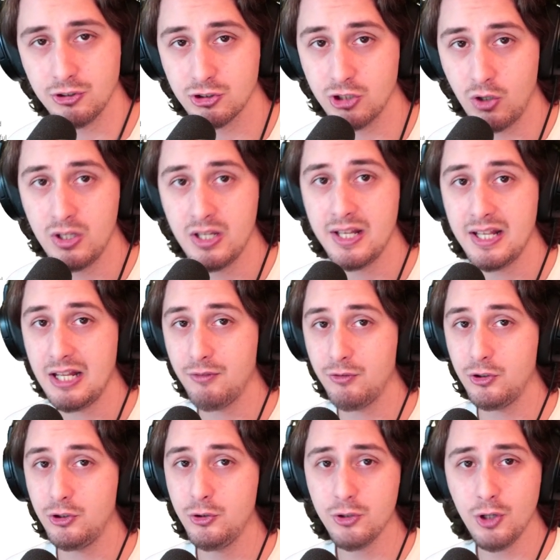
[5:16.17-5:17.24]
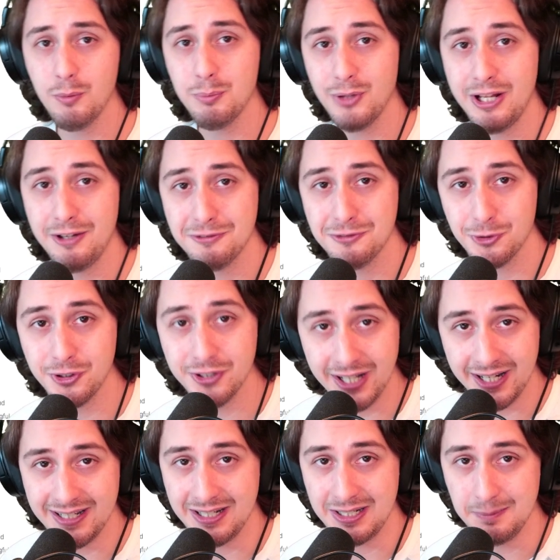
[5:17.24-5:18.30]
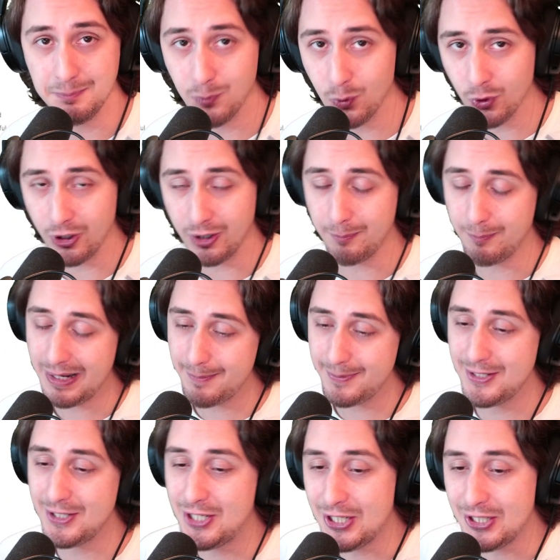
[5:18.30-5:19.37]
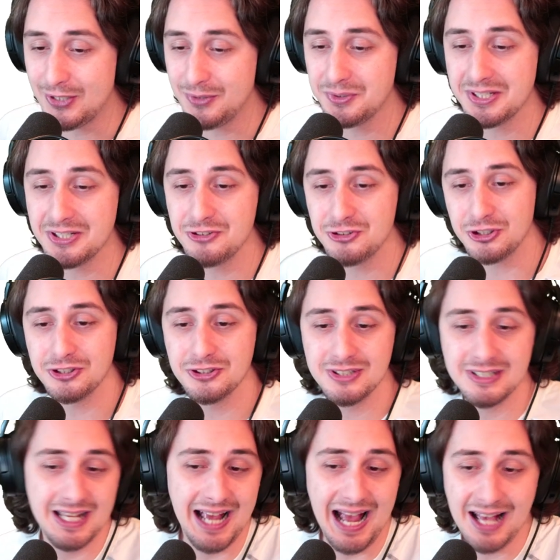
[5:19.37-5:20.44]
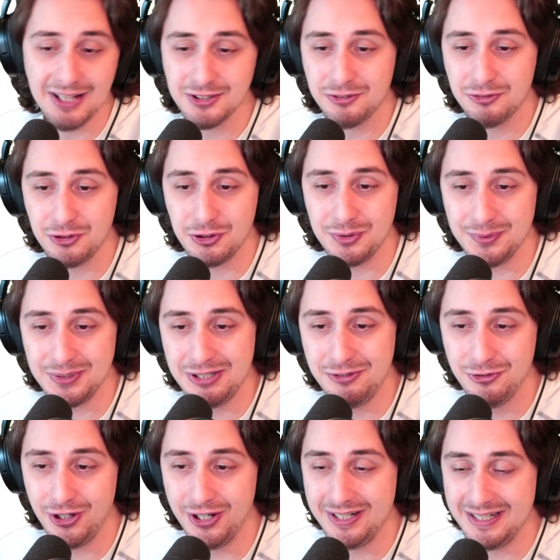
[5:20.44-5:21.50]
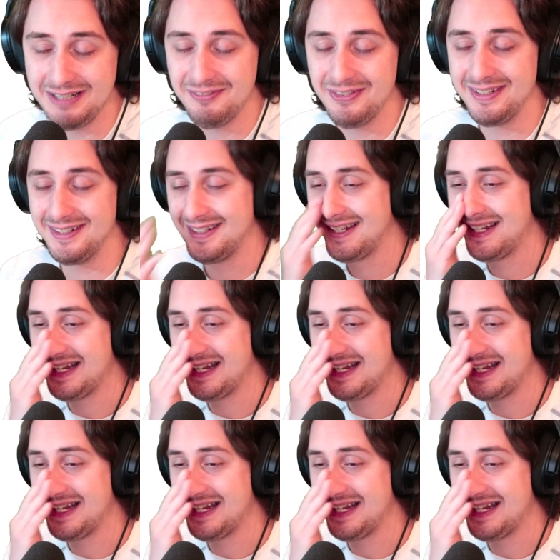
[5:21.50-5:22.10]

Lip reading: So if you don't play Fortnite anymore, maybe you could just ask for a refund, even